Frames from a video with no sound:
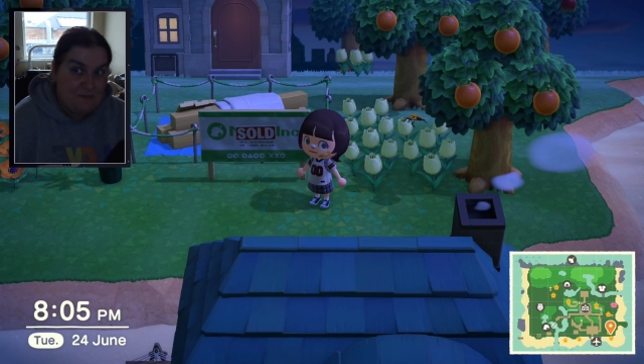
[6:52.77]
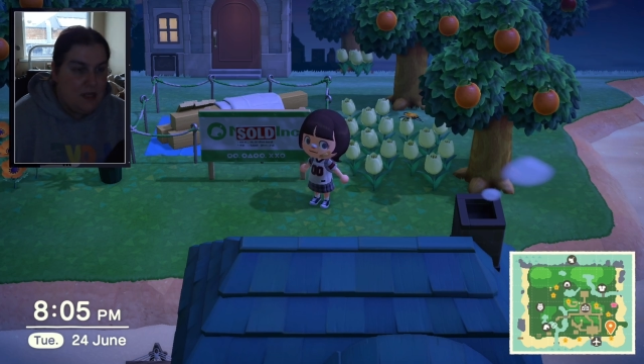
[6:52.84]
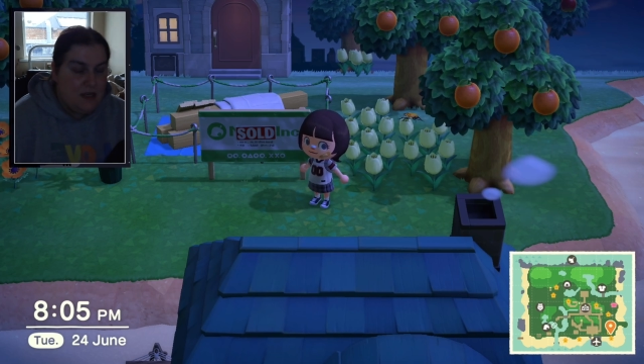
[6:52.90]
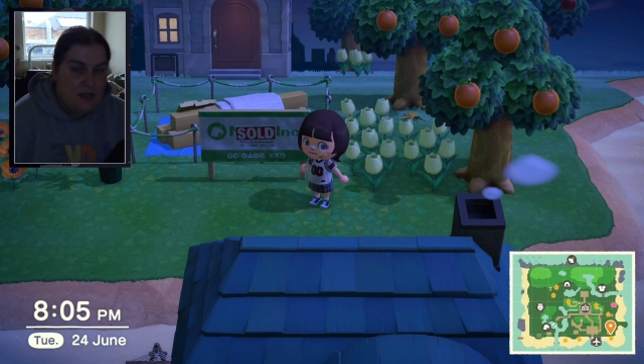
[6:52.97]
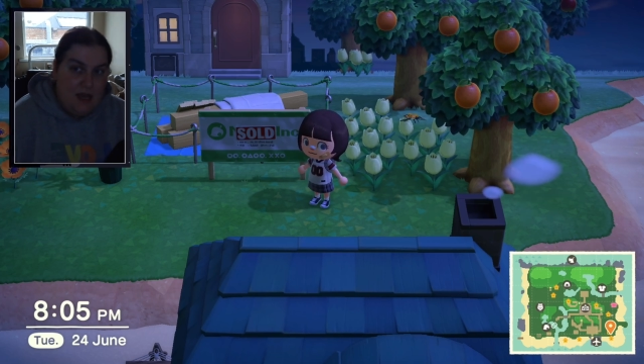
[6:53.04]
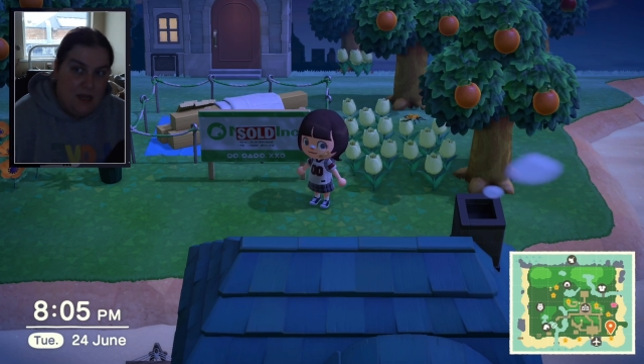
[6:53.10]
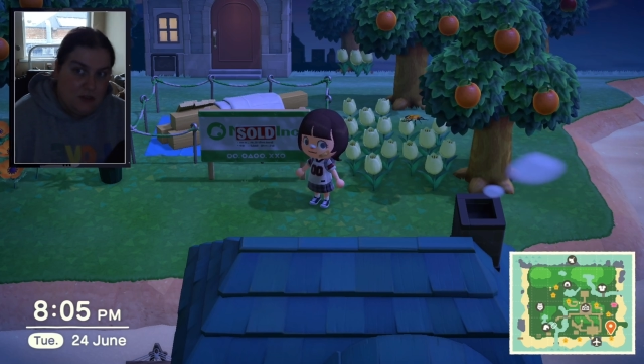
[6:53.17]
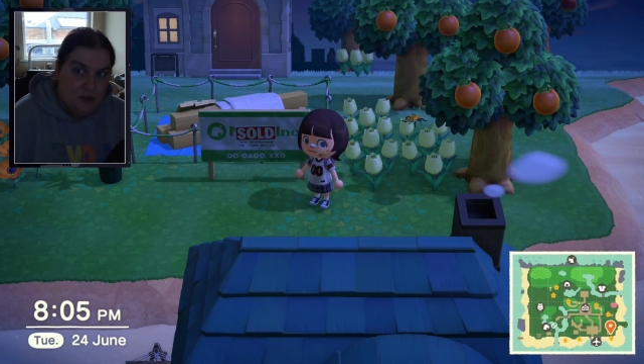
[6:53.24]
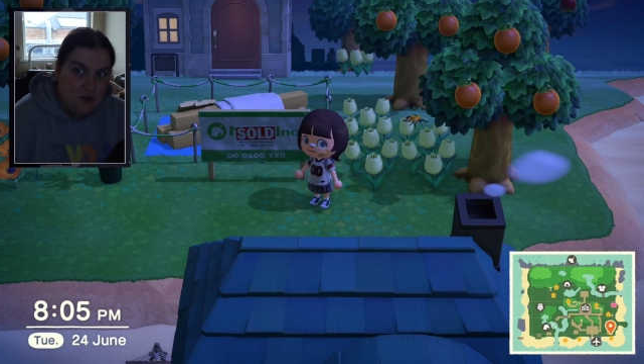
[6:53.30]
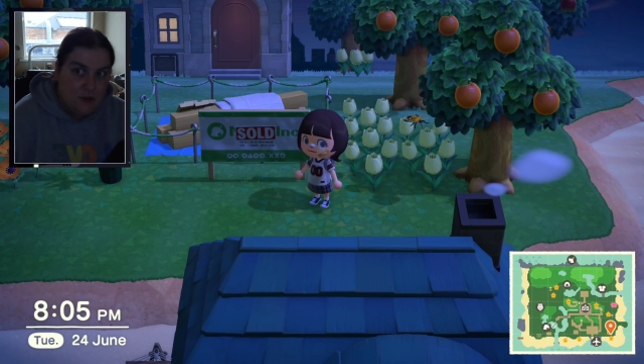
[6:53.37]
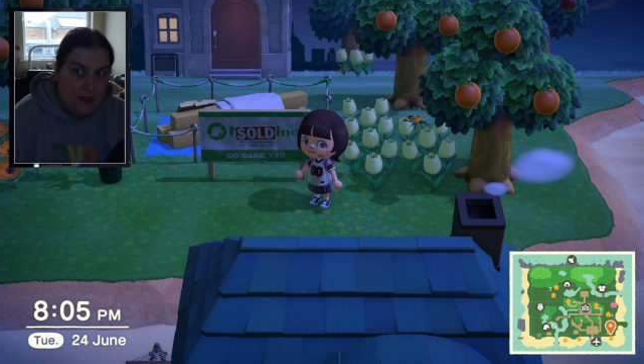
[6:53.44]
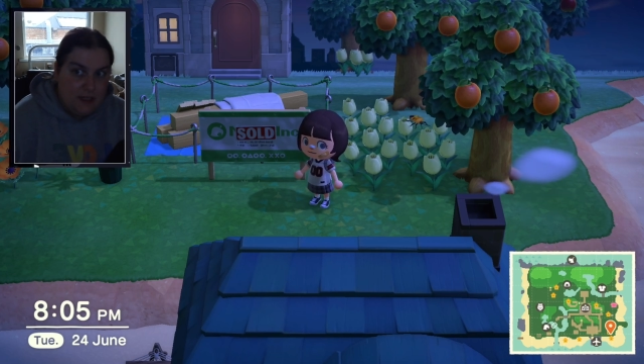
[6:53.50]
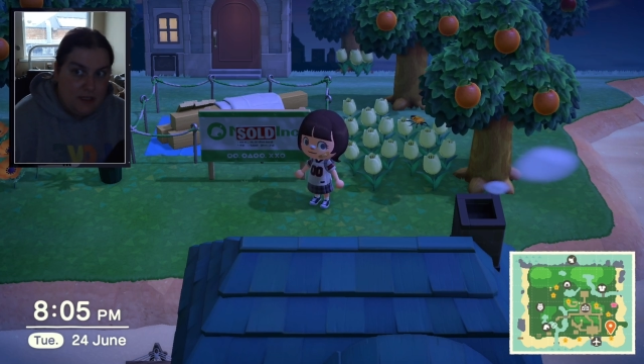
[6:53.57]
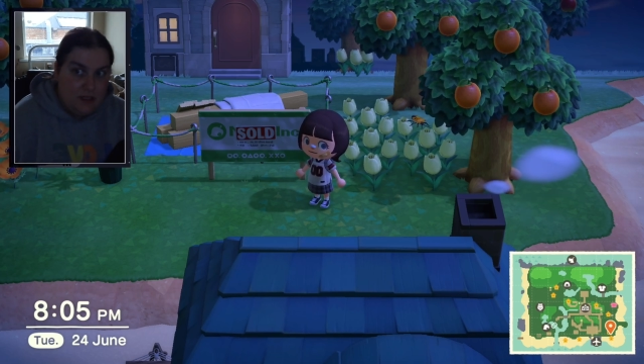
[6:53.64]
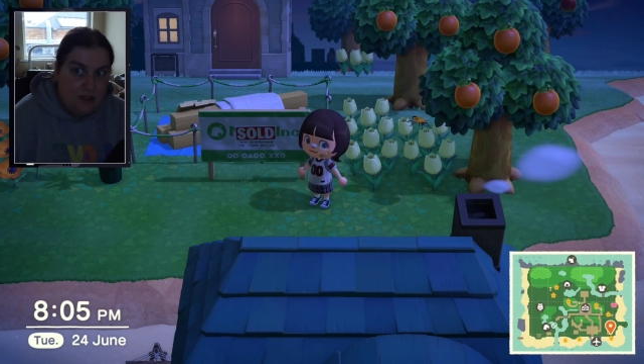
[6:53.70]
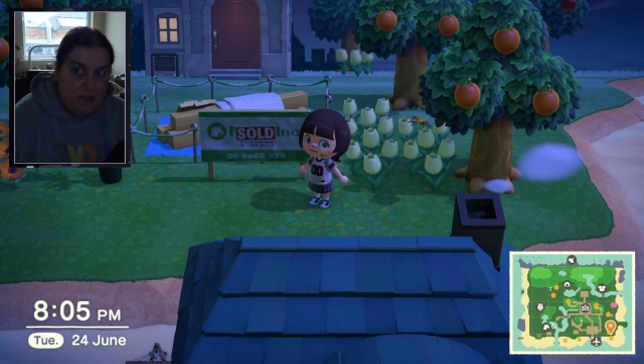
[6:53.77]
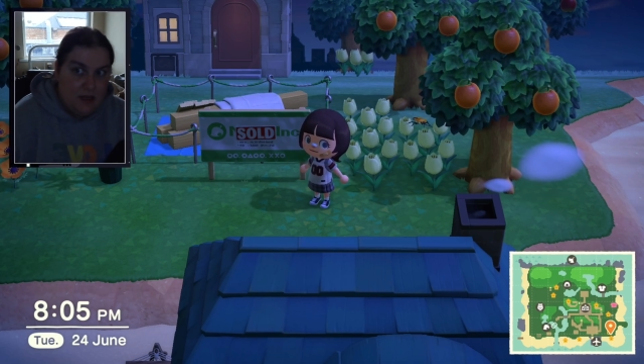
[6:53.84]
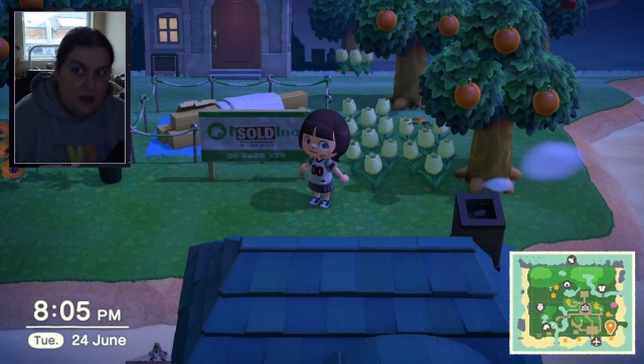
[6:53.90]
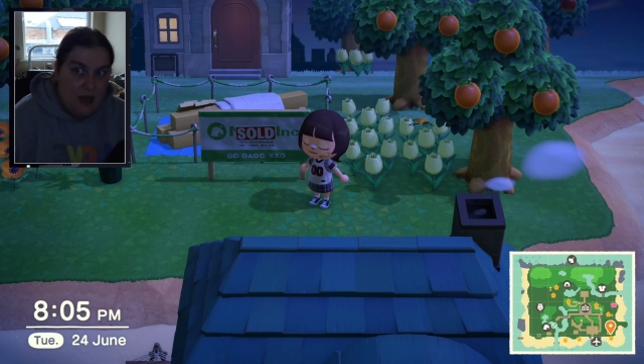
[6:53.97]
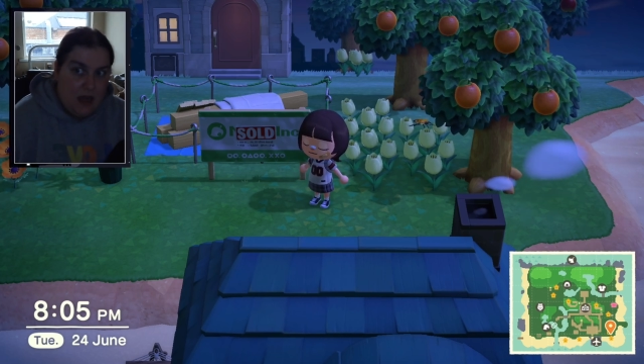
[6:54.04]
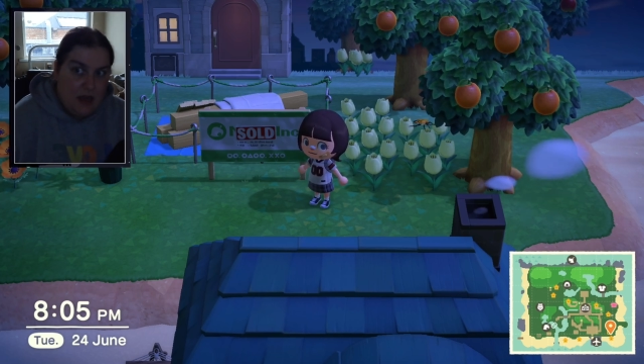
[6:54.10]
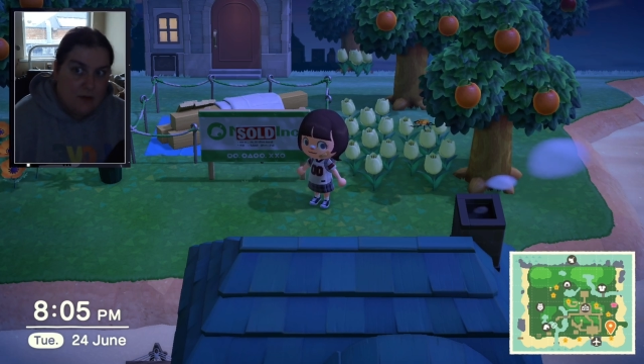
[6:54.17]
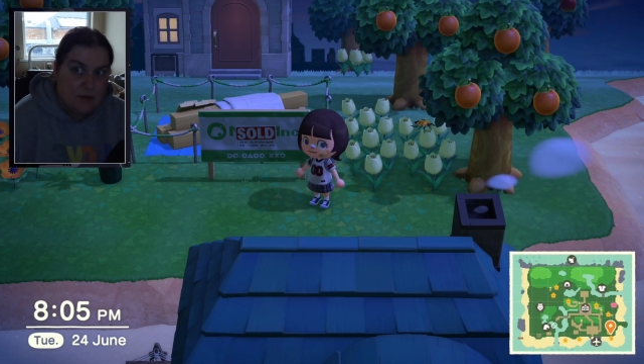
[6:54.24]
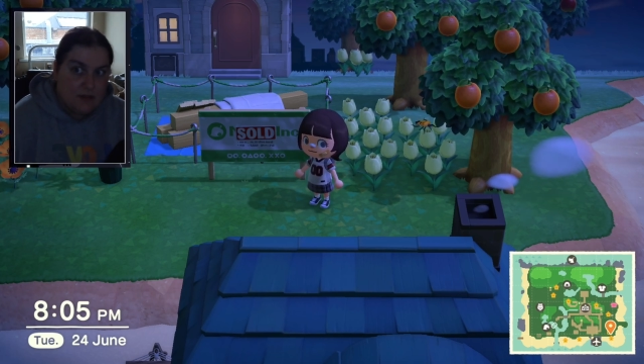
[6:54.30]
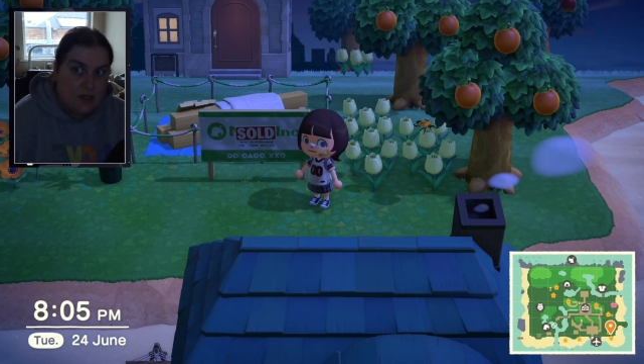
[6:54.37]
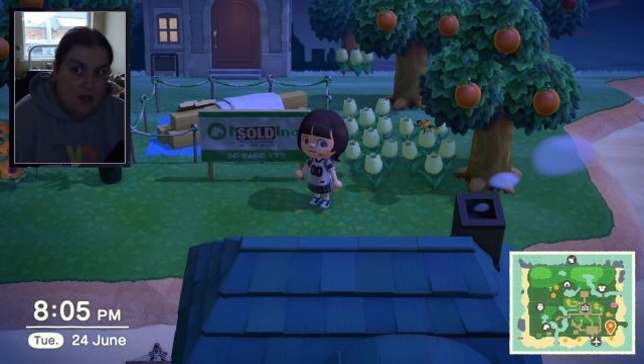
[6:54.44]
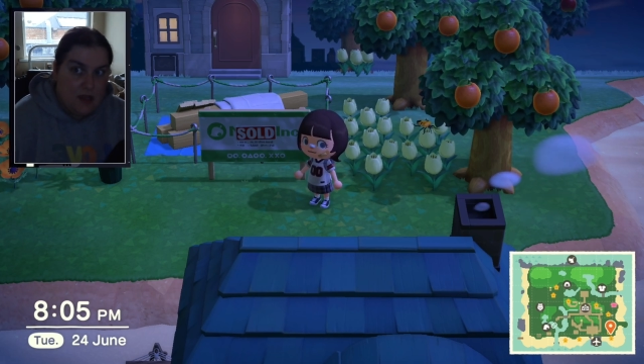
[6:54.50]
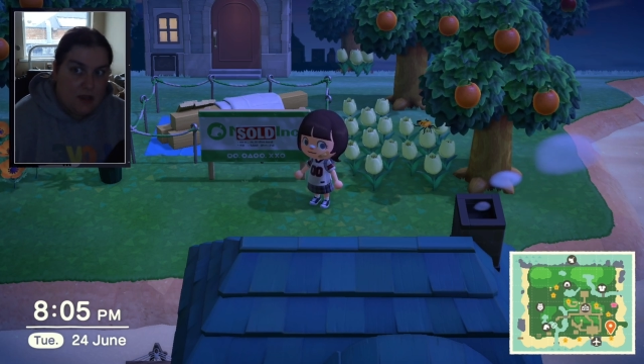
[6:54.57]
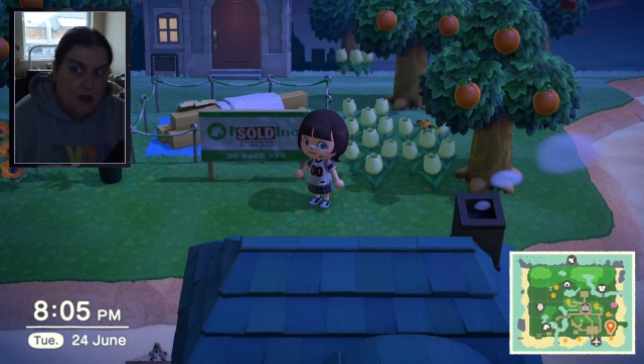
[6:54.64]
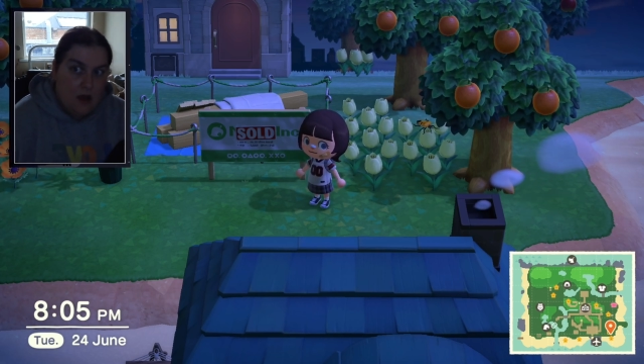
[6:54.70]
Naturally, I was
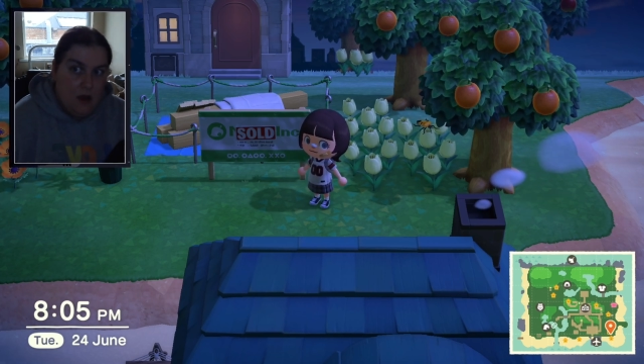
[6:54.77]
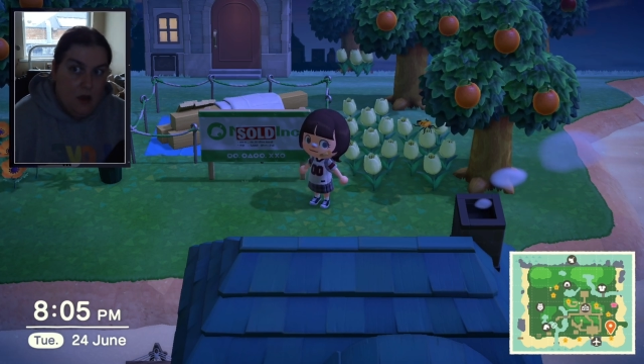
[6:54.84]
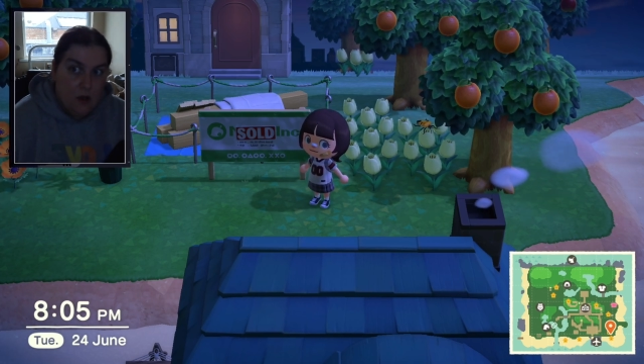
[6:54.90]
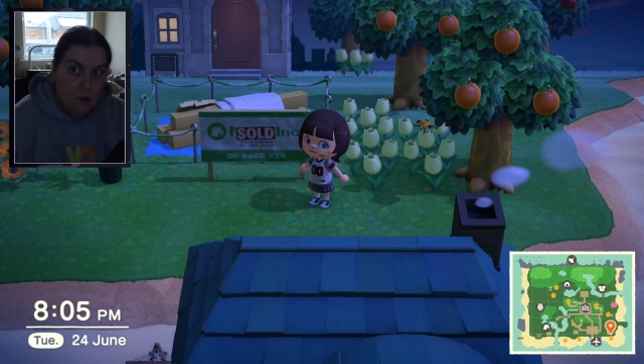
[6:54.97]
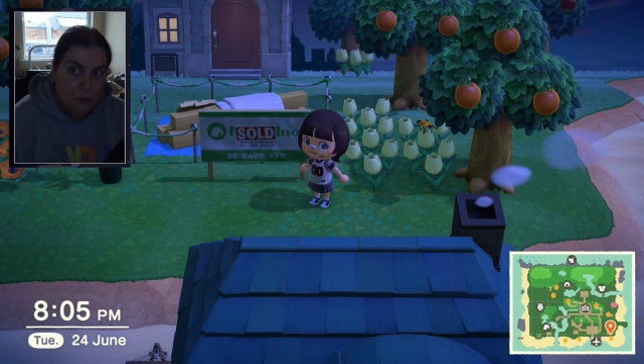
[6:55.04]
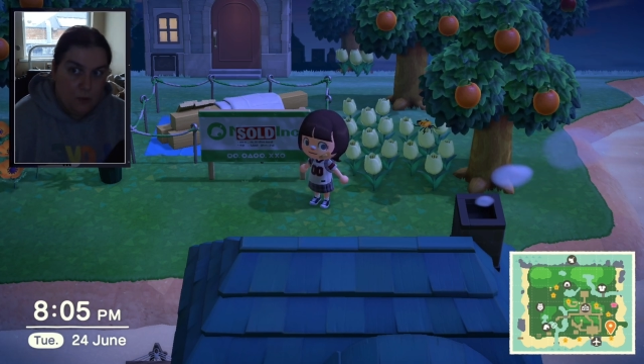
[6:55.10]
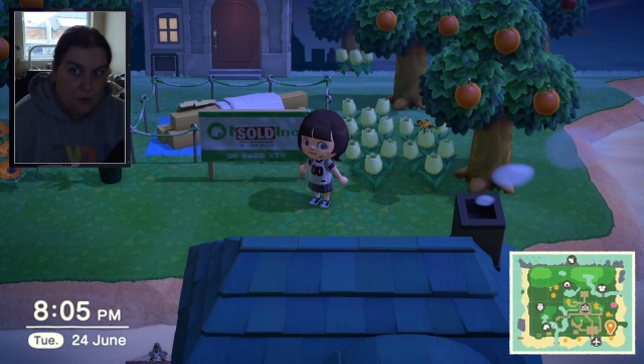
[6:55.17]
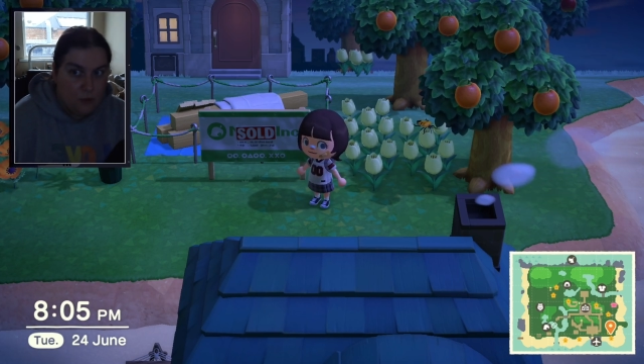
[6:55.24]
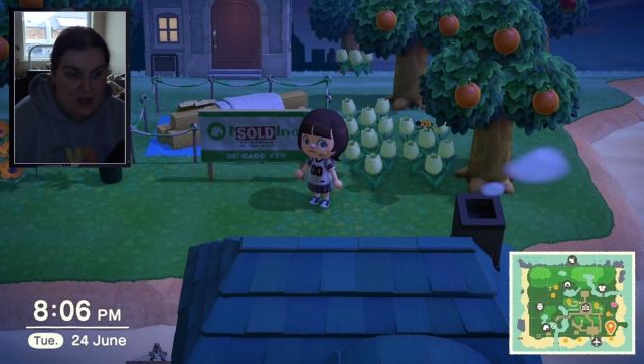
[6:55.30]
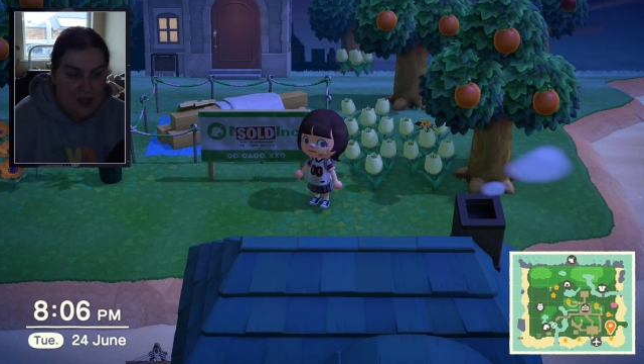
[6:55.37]
like, oh,